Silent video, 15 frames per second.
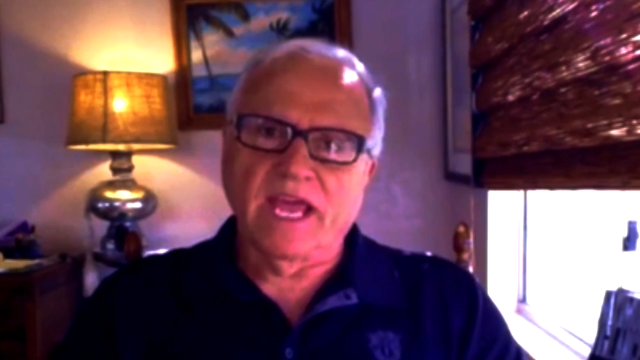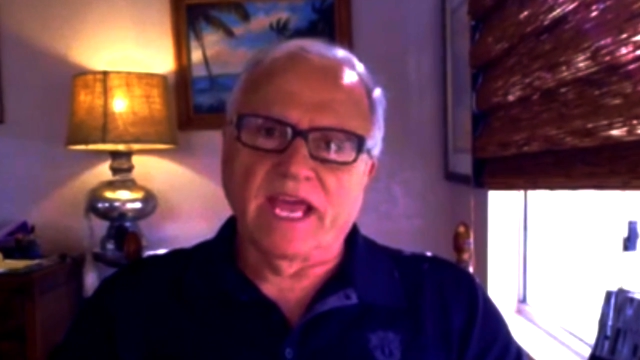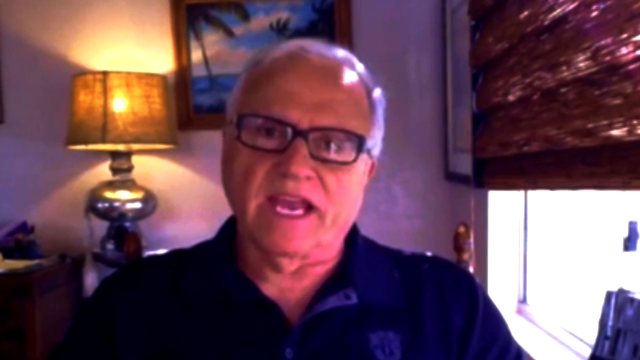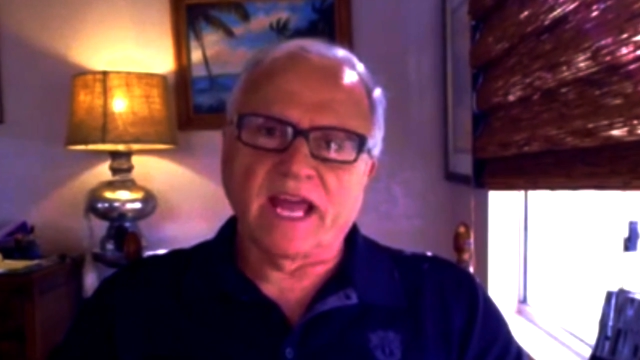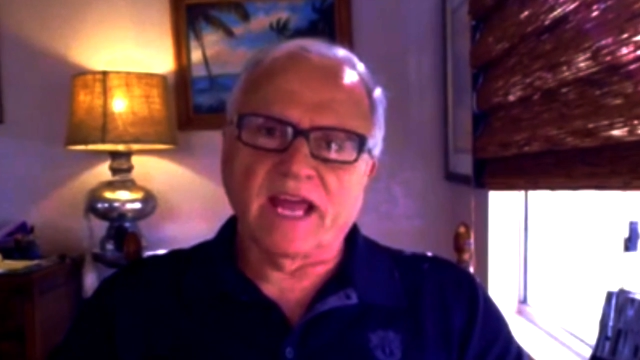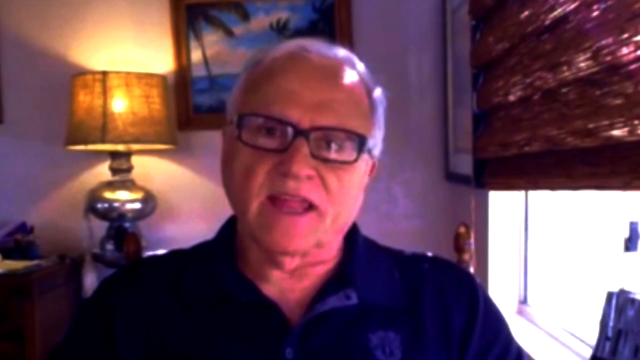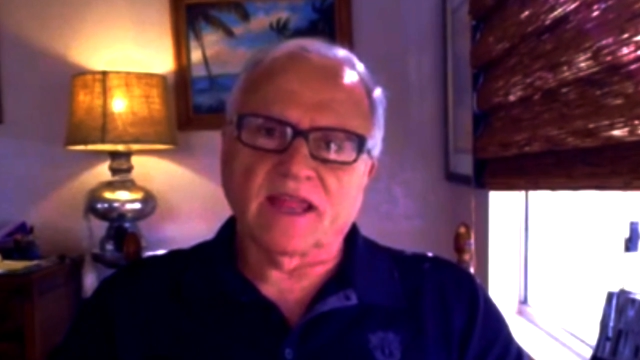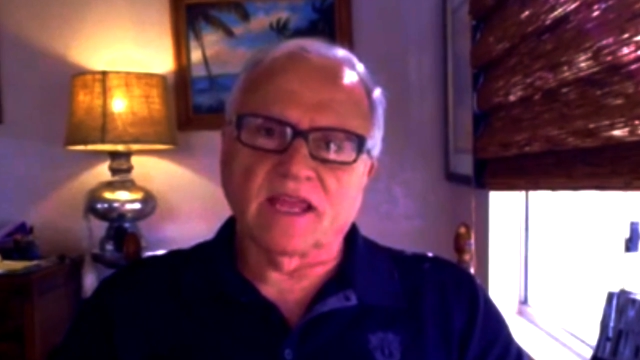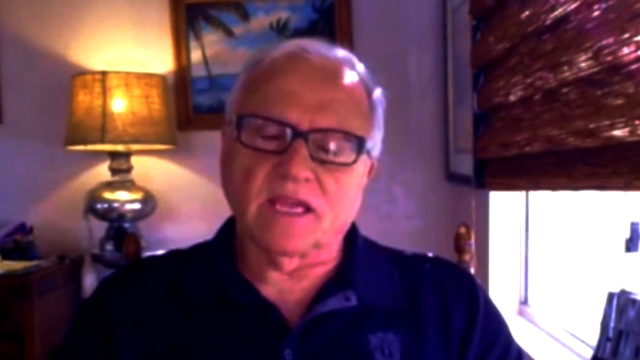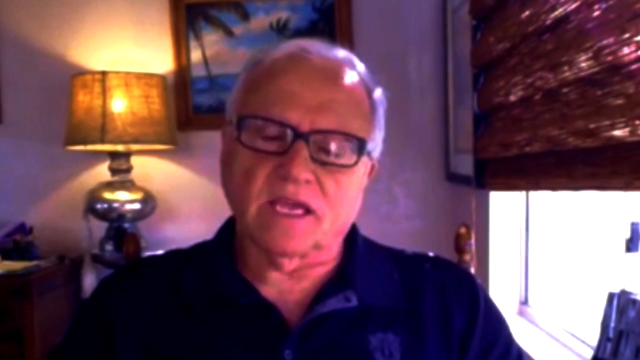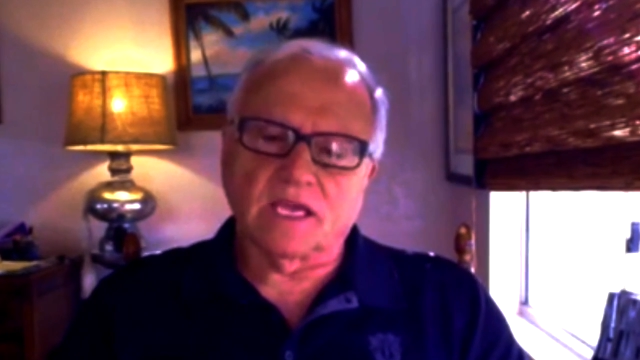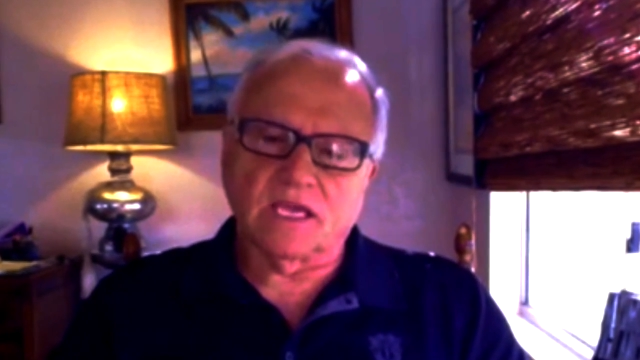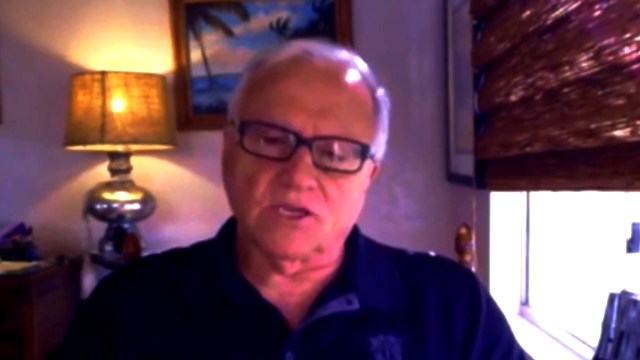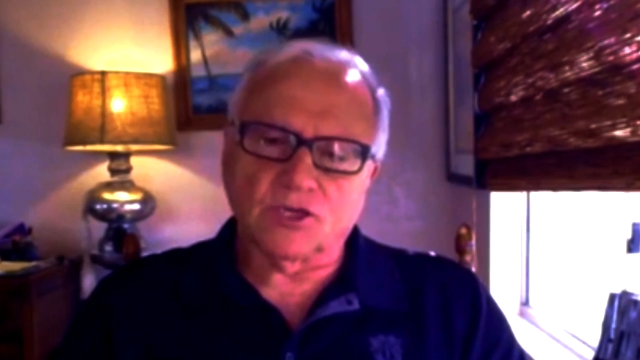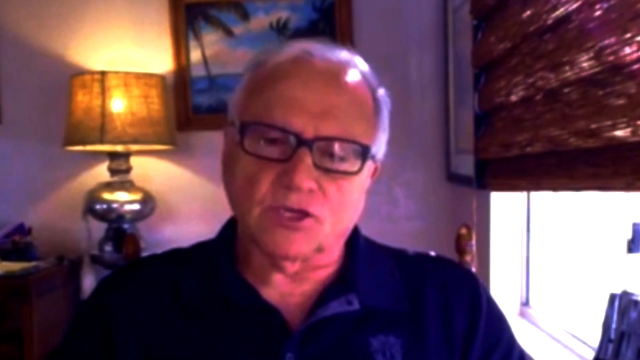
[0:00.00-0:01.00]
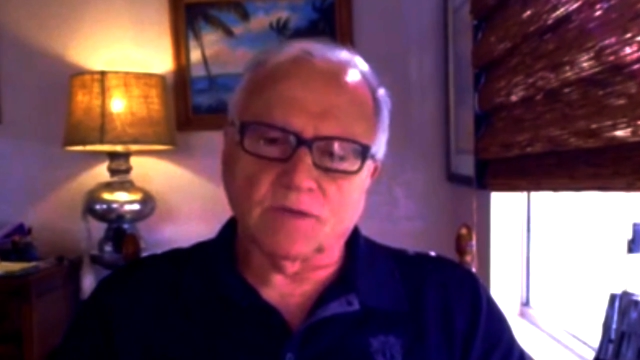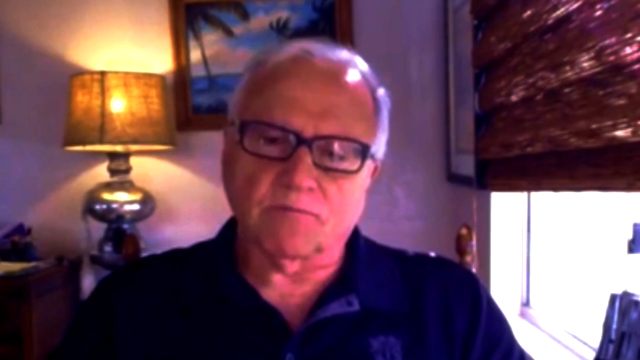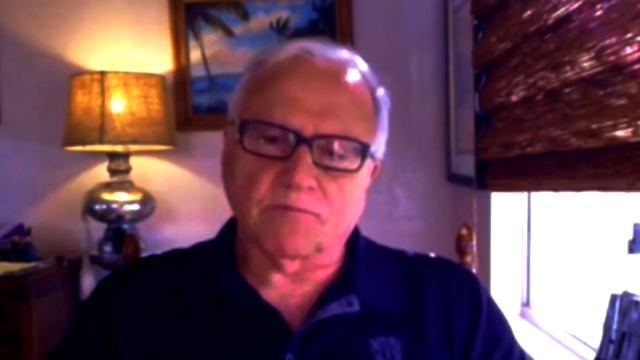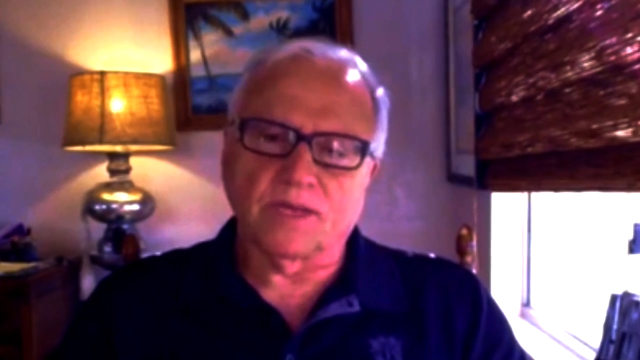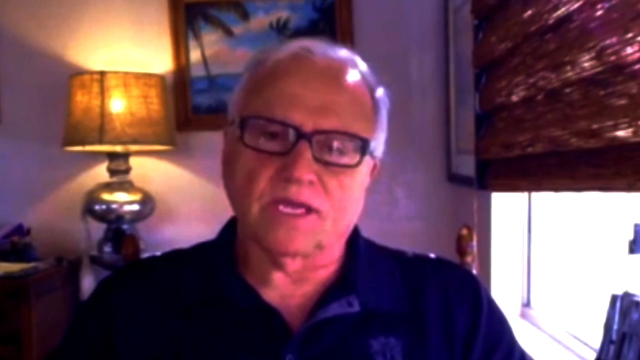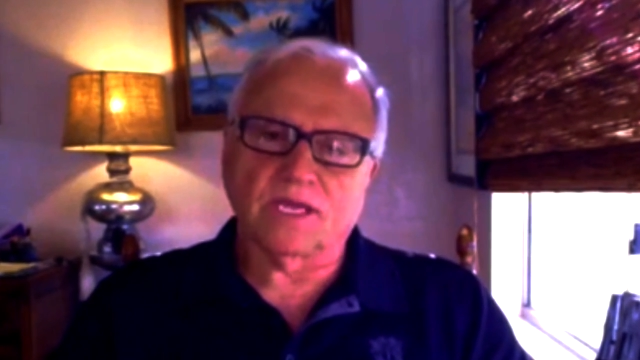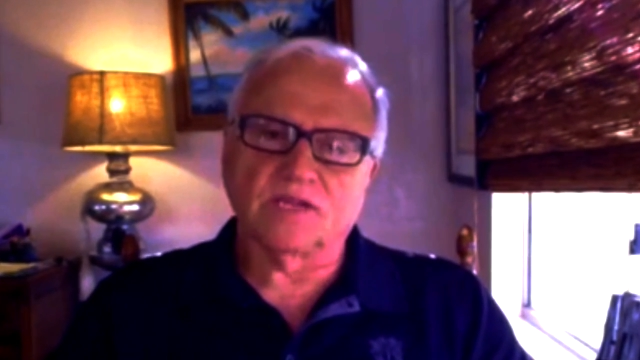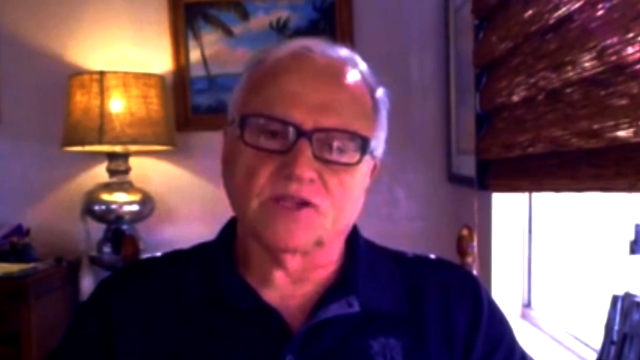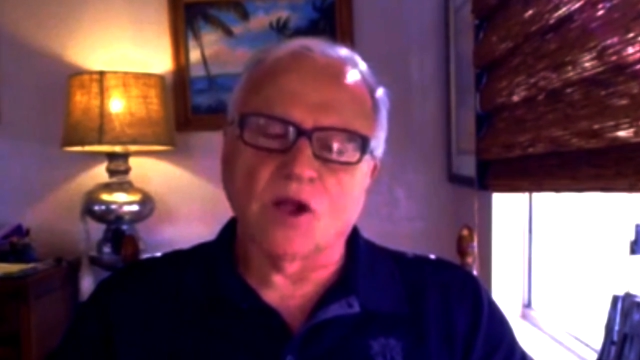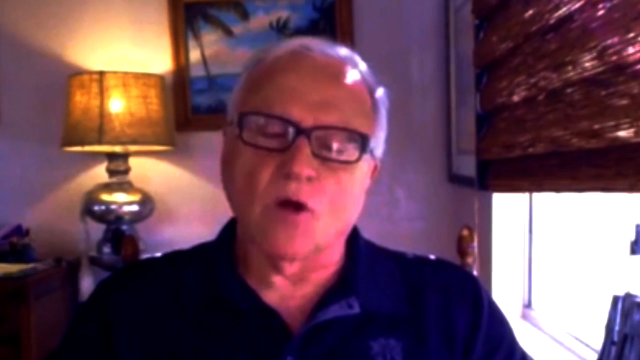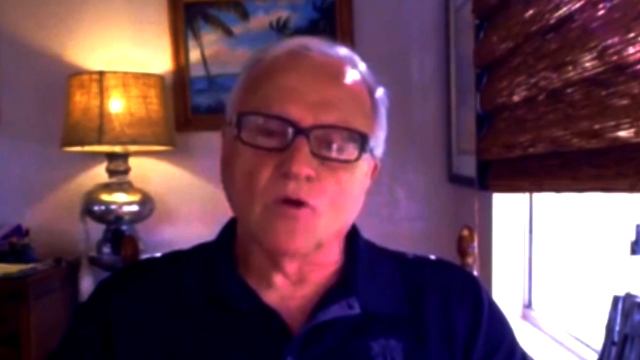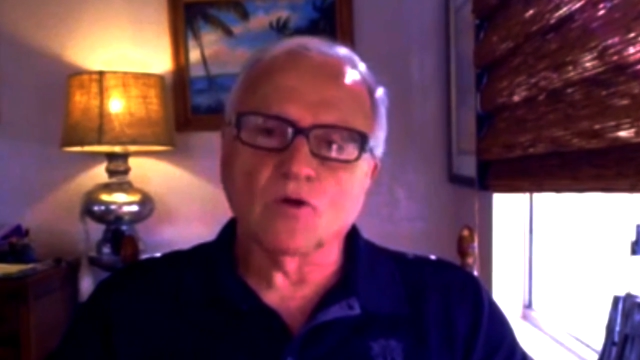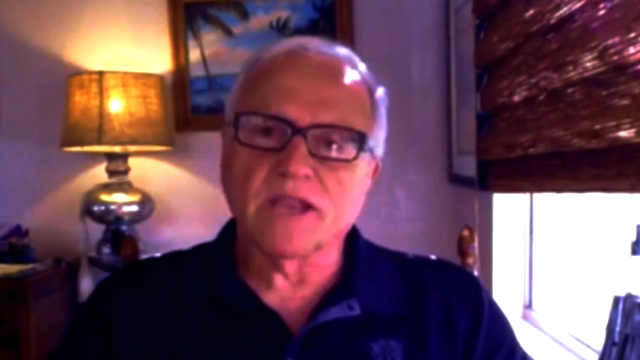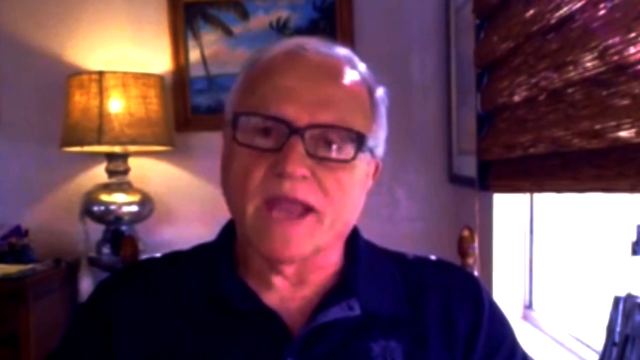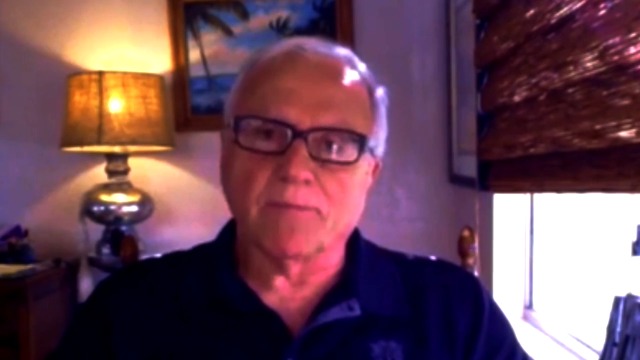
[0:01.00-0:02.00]
And I think he should pick his
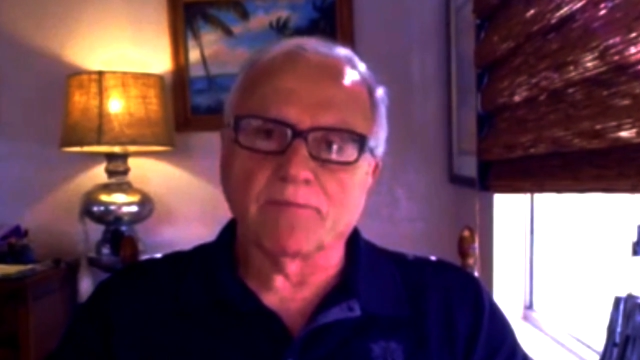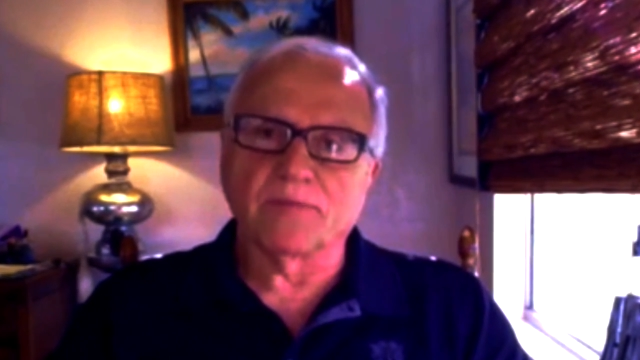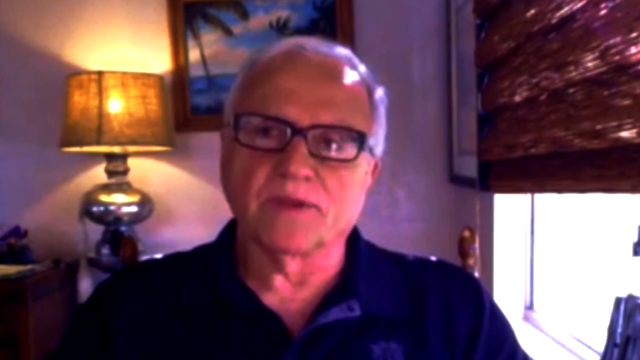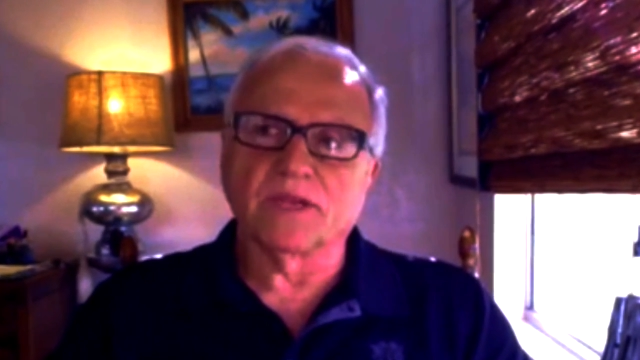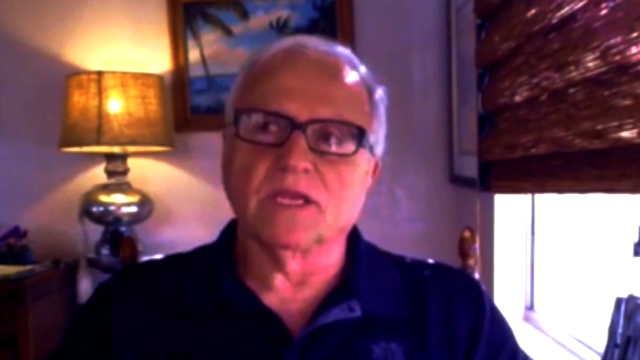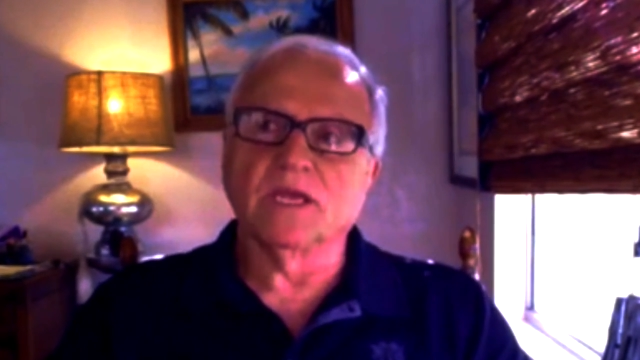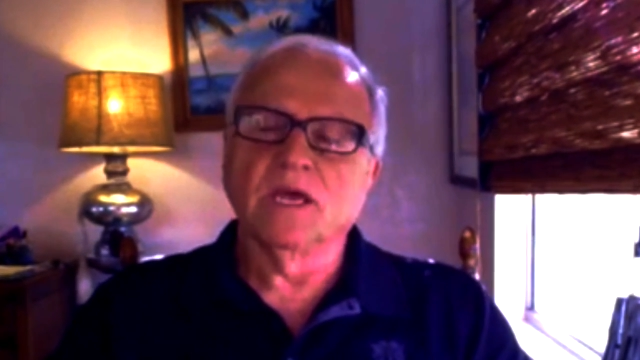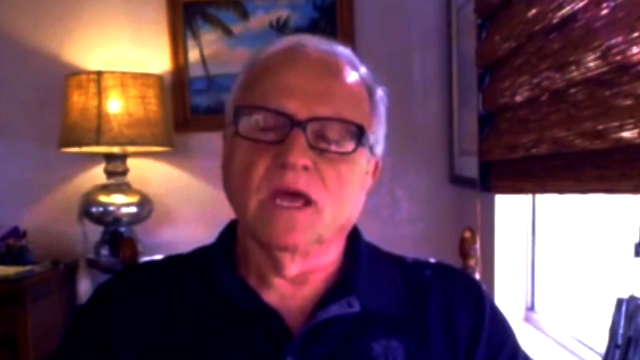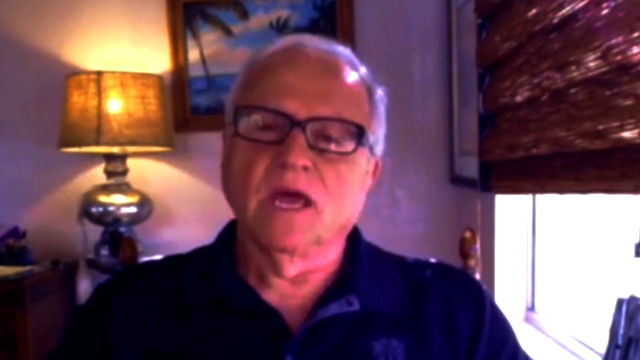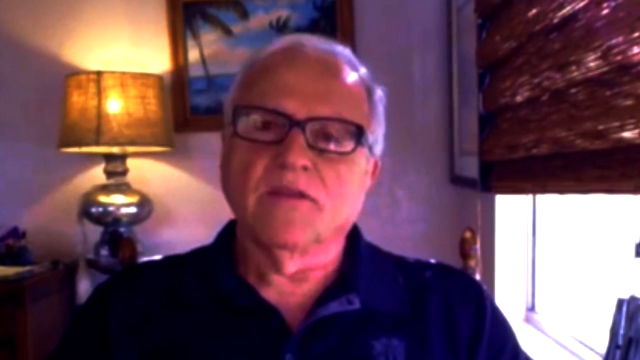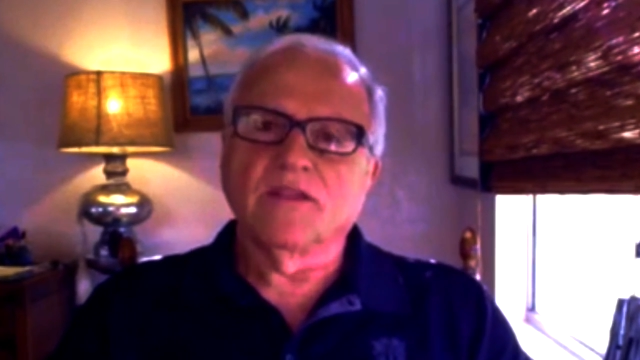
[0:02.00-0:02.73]
own deputy.